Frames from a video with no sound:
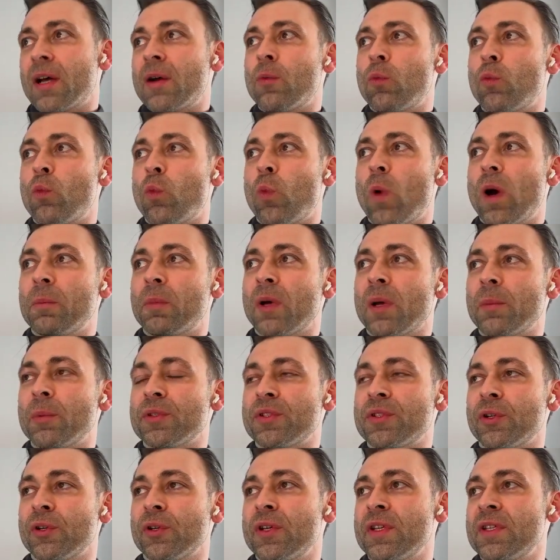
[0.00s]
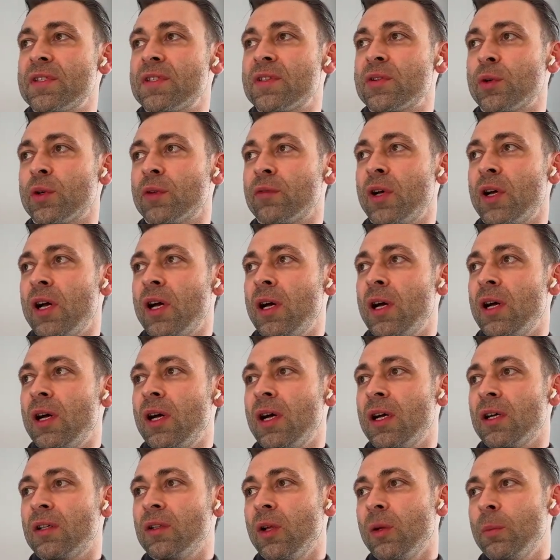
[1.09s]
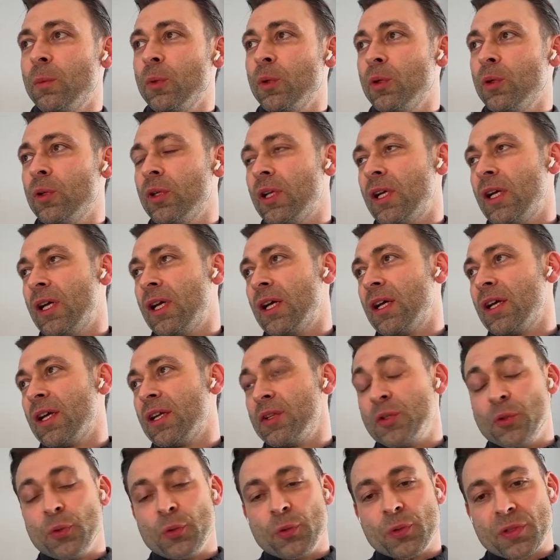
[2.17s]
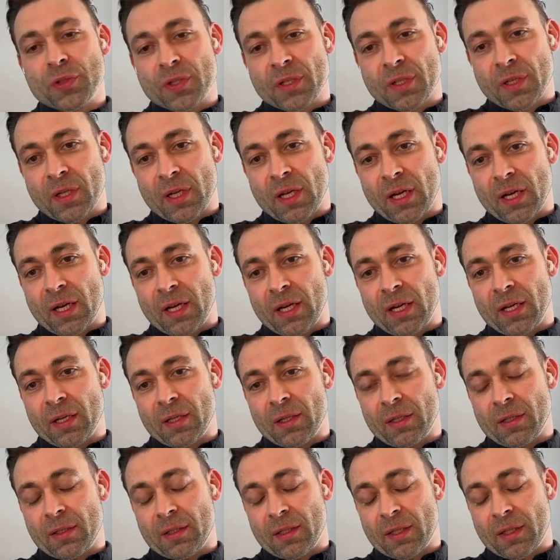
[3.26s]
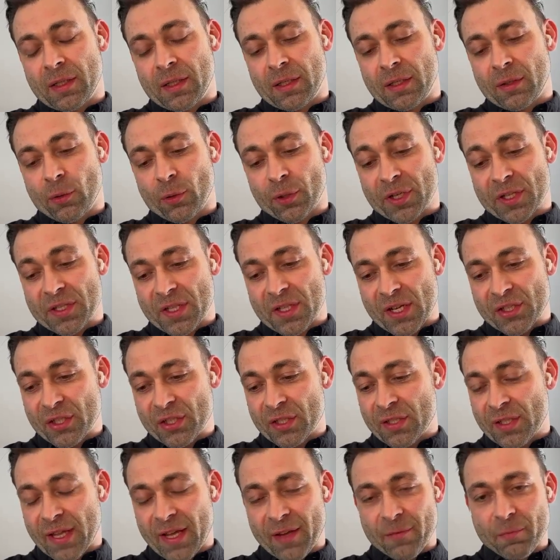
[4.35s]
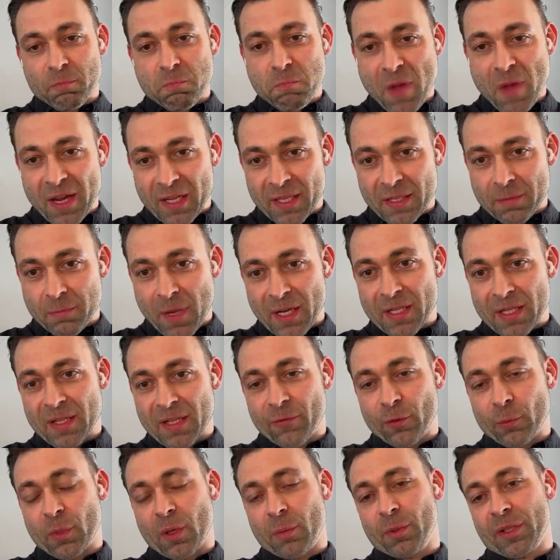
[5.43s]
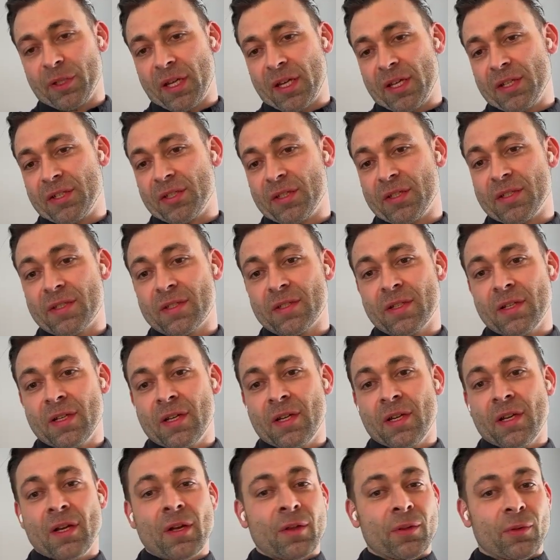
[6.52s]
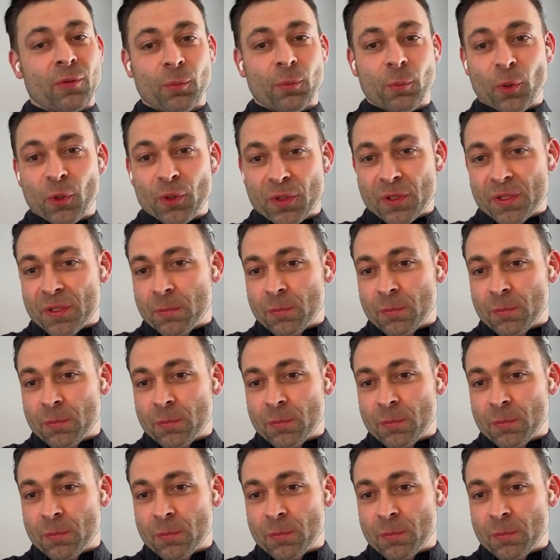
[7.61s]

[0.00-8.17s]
One publisher is sort of a global news organization. They have many different publications through